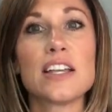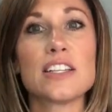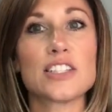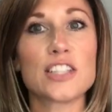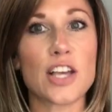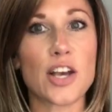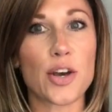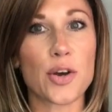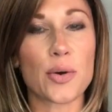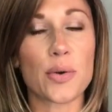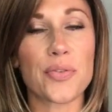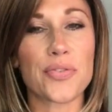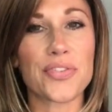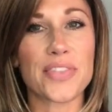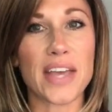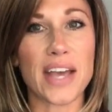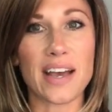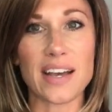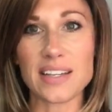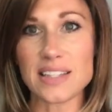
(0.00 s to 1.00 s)
So
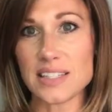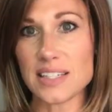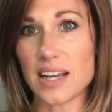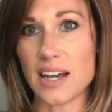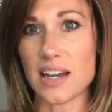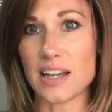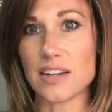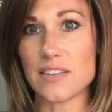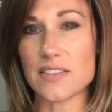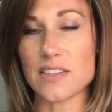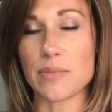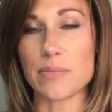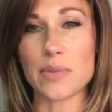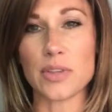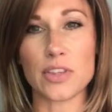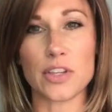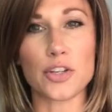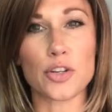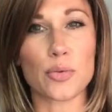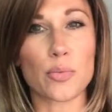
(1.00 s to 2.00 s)
that's kind of something
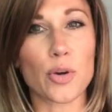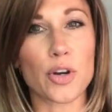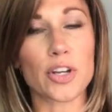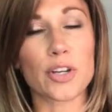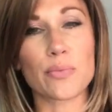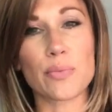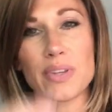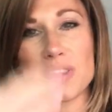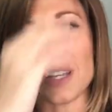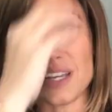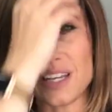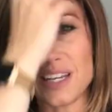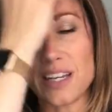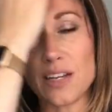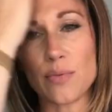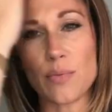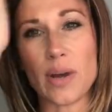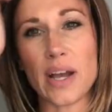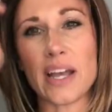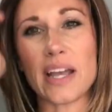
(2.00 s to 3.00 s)
that you're working with
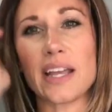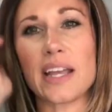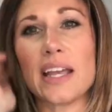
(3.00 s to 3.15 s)
anyway.